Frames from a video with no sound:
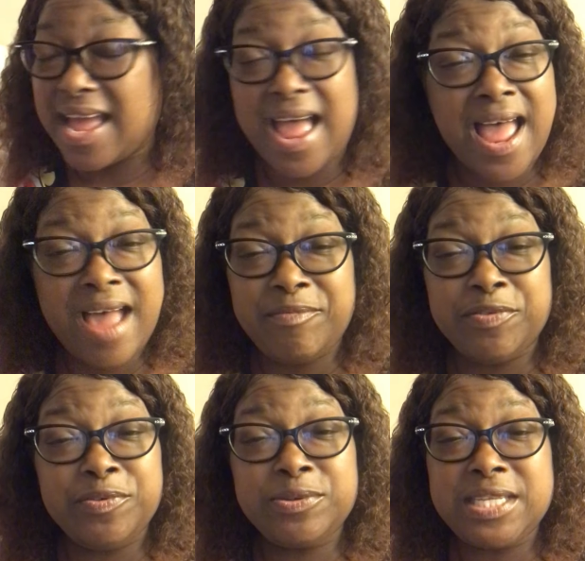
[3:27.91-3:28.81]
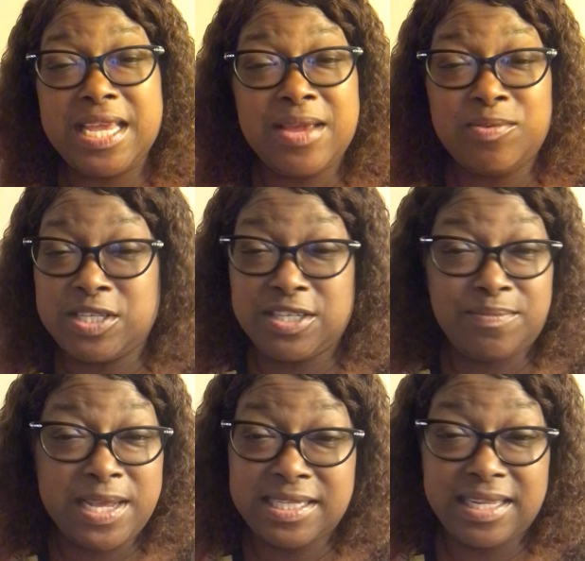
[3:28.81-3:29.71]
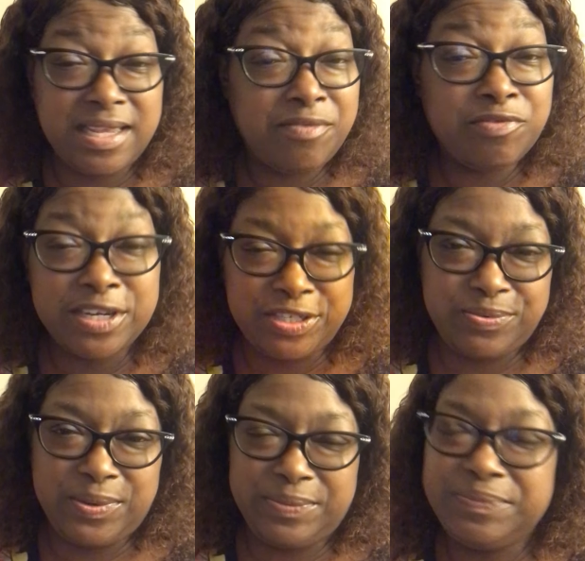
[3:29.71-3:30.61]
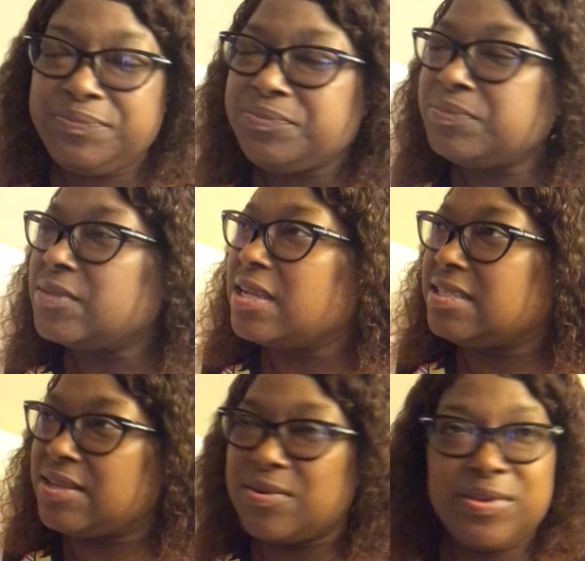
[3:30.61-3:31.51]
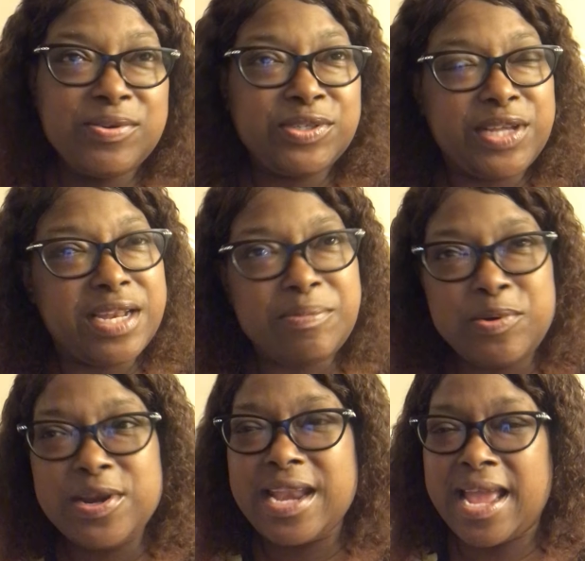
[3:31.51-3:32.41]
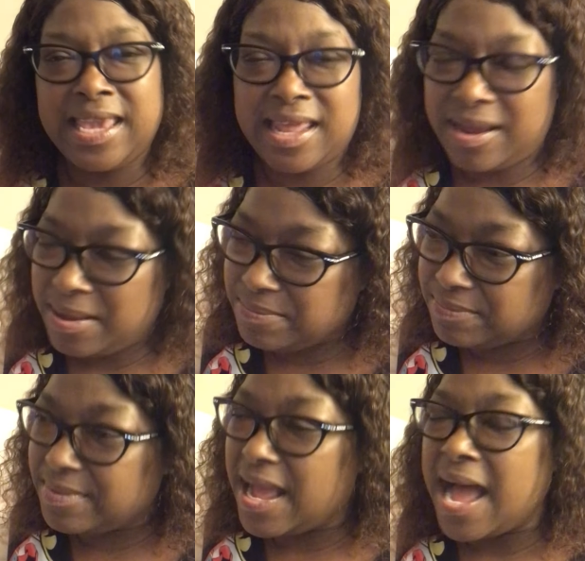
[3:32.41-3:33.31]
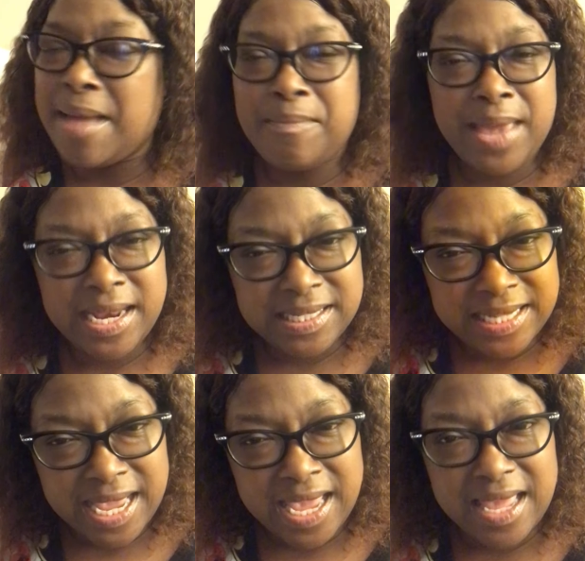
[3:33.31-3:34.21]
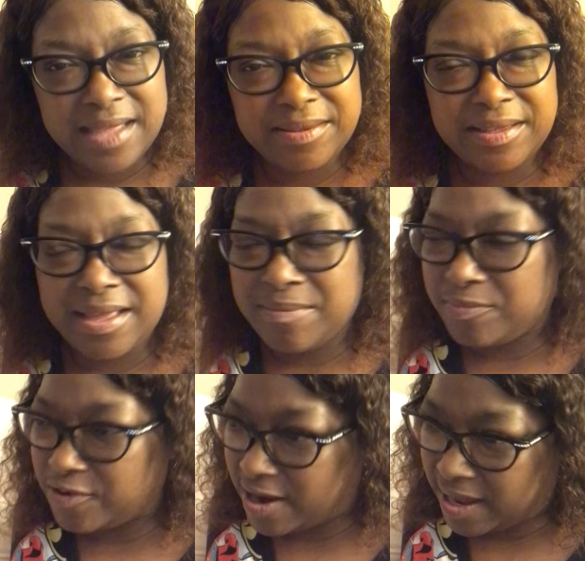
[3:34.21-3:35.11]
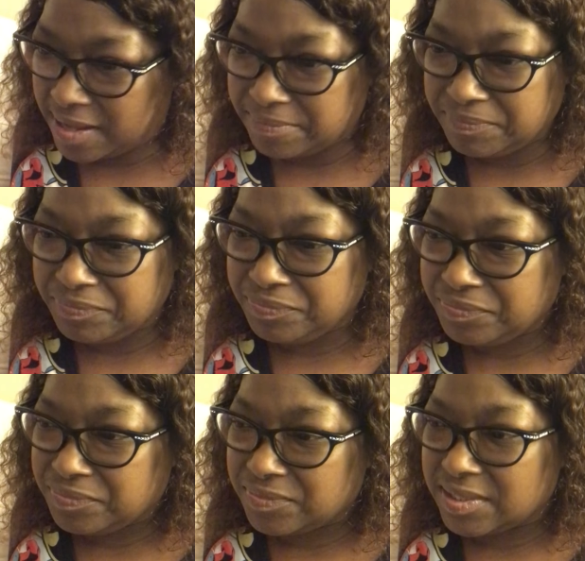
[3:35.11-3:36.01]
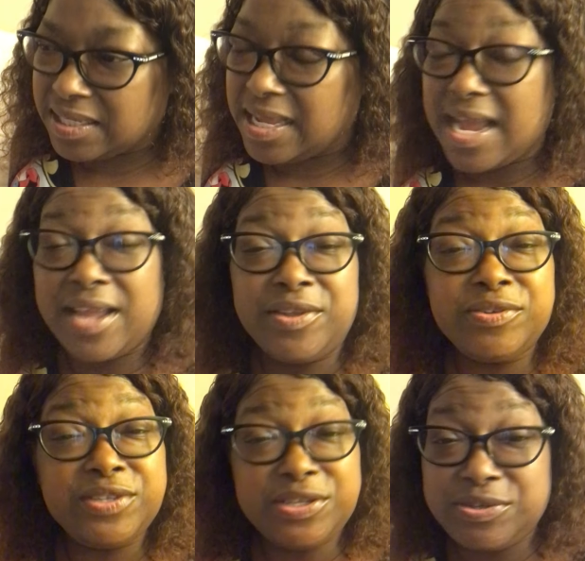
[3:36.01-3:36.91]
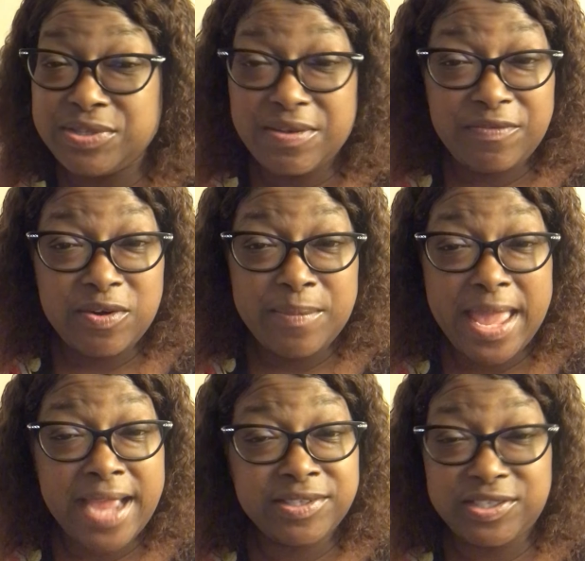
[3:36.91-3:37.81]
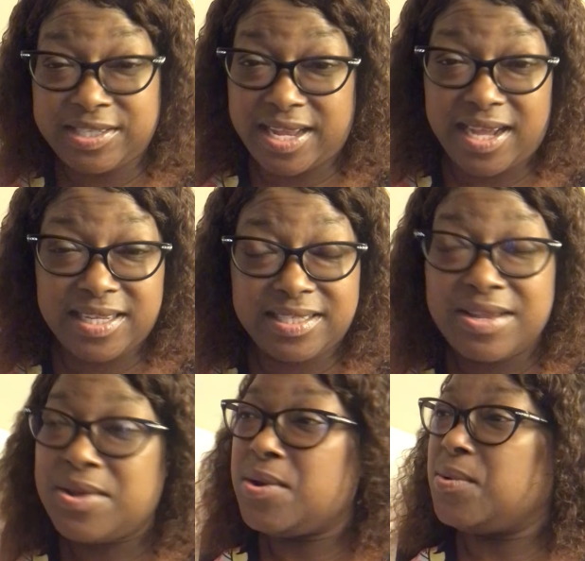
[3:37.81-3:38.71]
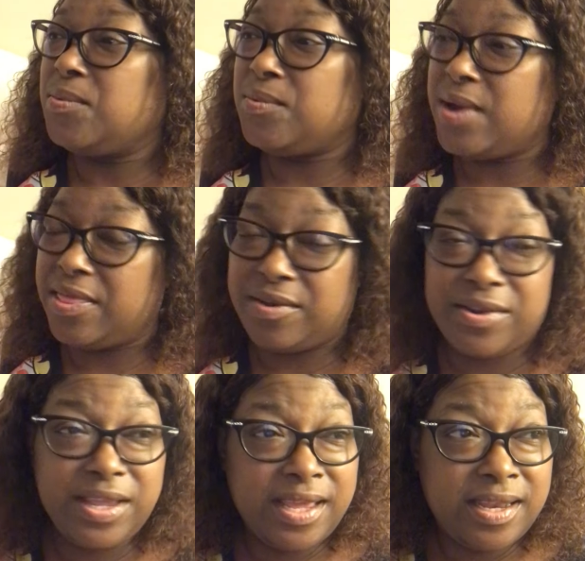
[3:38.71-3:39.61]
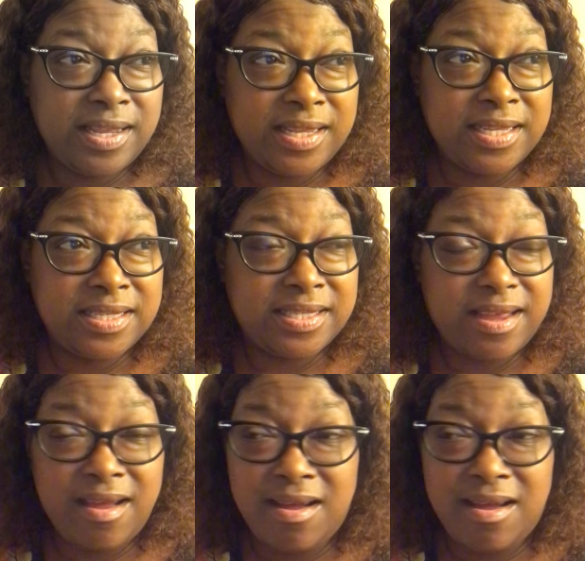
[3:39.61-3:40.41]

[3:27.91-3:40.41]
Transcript: have a routine, which is basically a ritual. So usually in the morning, I get up, I meditate and pray. I usually do some form of exercise, whether it is